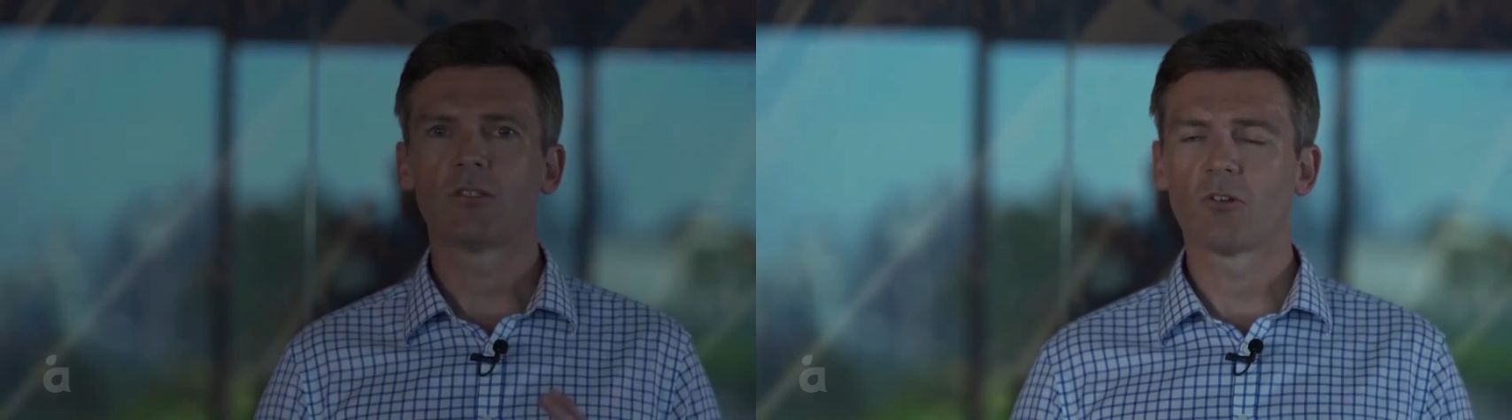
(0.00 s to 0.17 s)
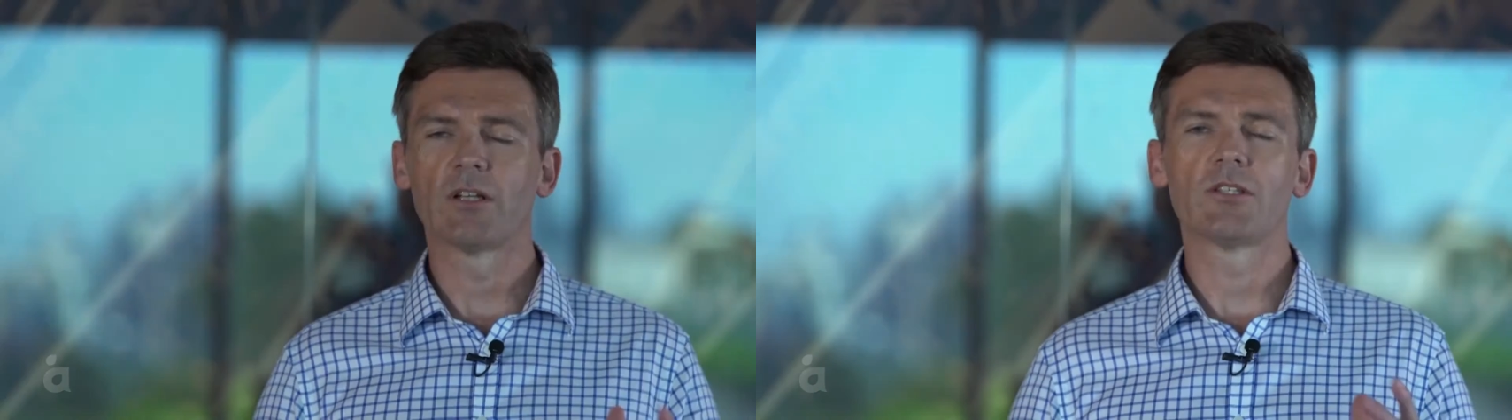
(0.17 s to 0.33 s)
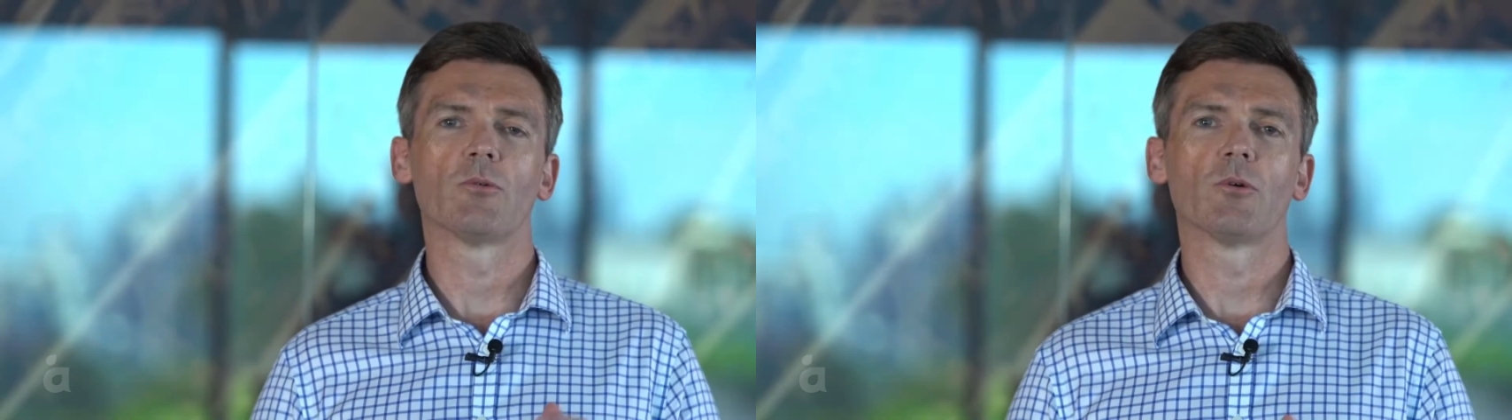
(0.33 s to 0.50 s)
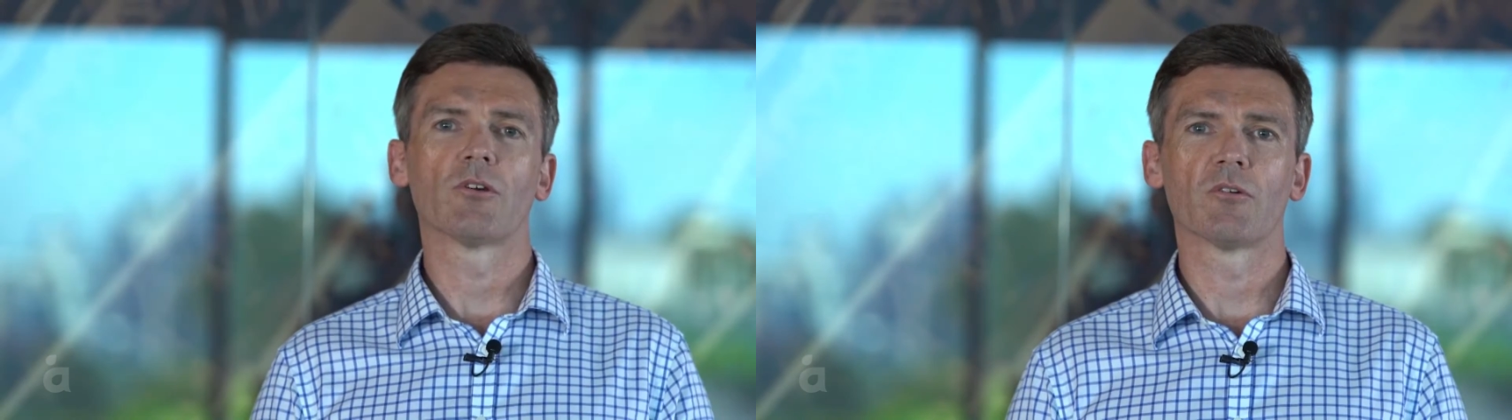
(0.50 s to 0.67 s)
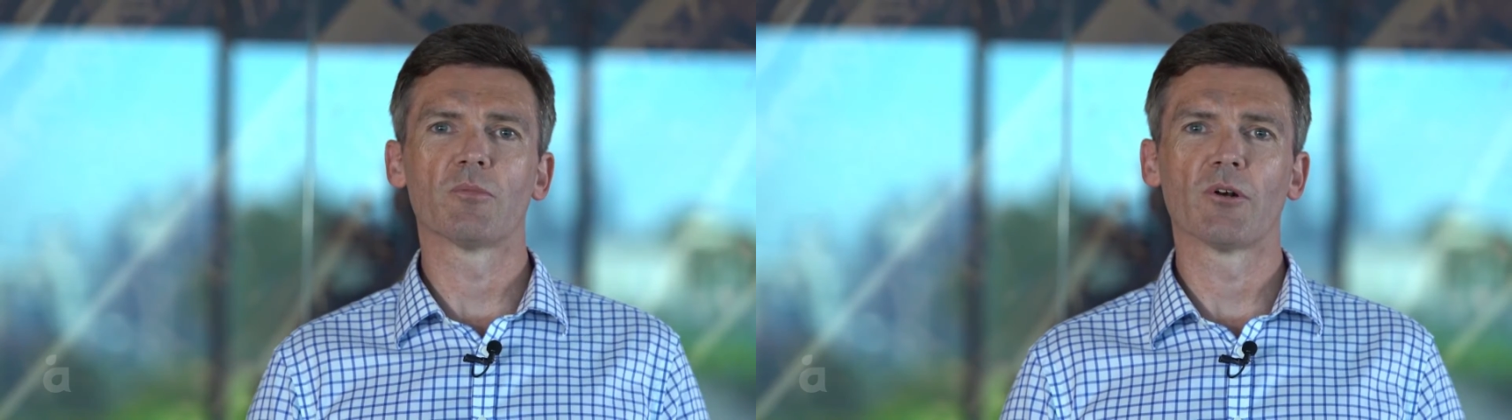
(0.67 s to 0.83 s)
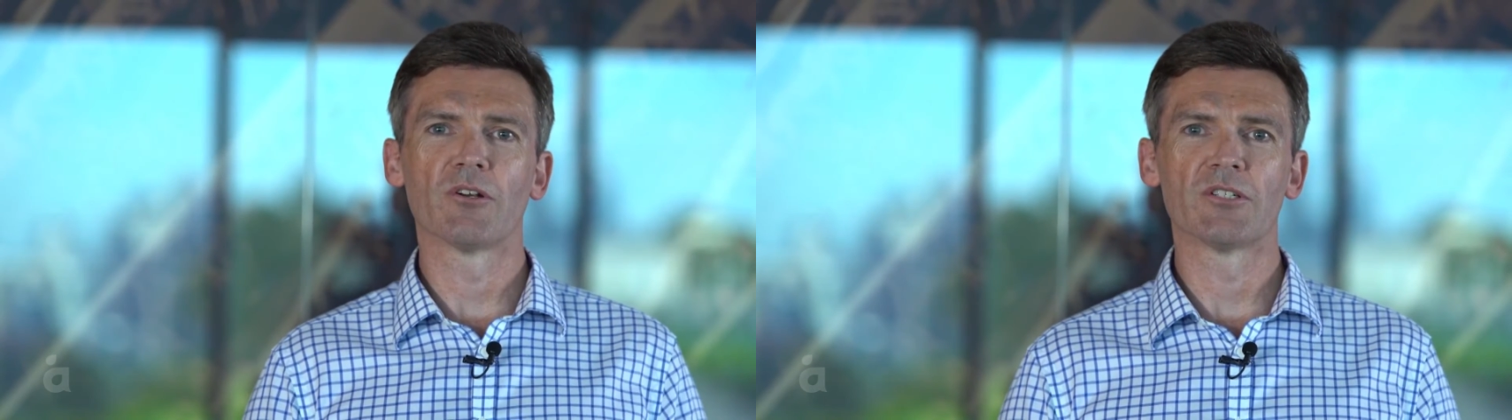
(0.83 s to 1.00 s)
It's great to work on
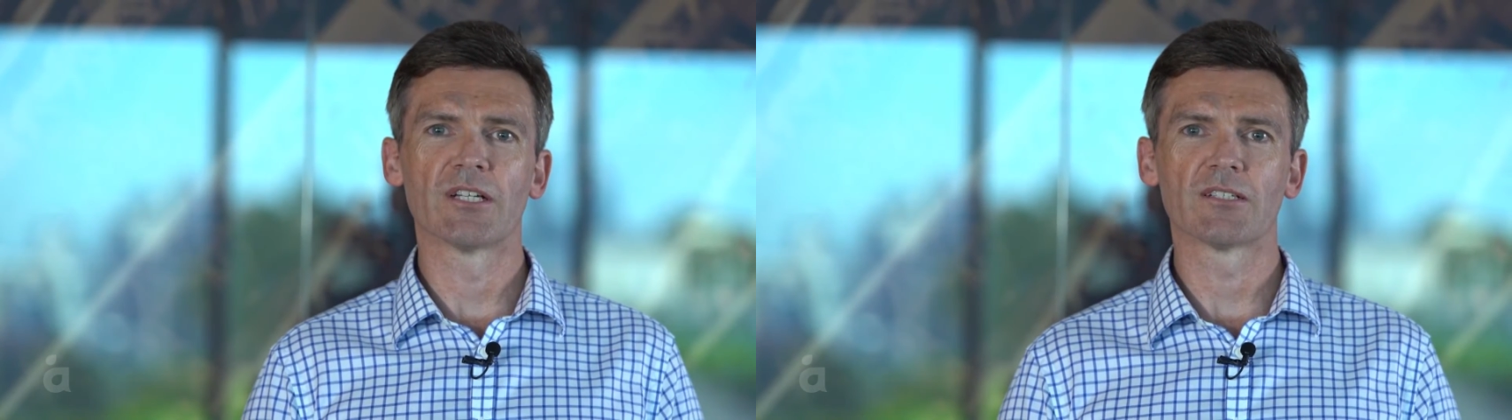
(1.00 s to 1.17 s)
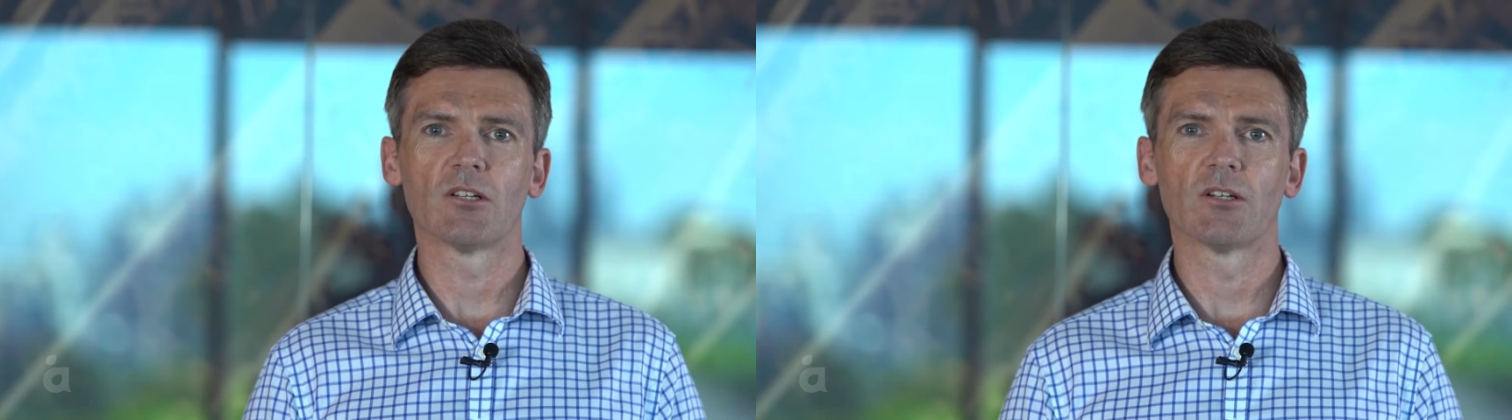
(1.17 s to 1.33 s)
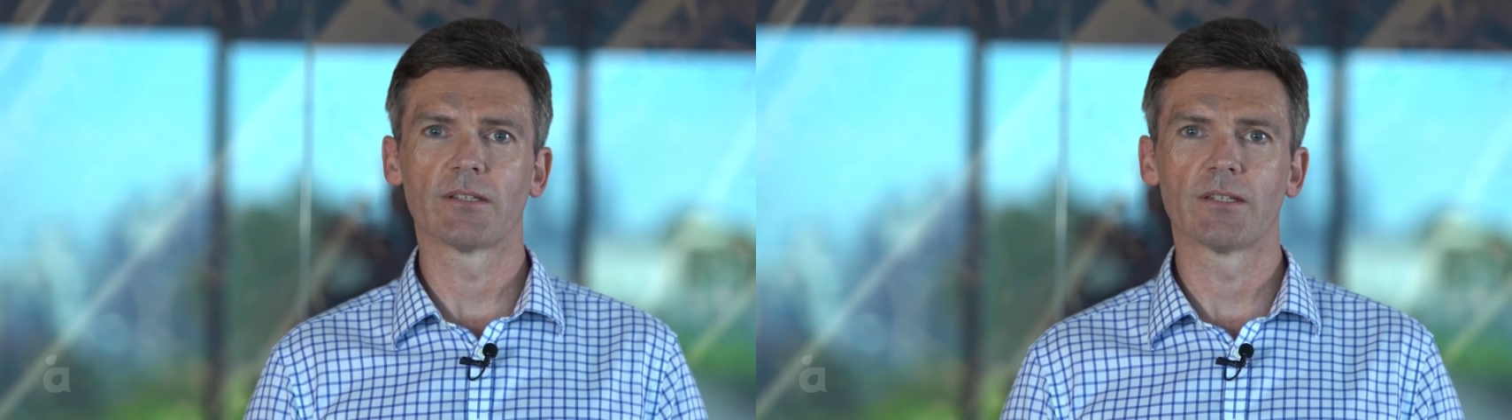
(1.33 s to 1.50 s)
projects like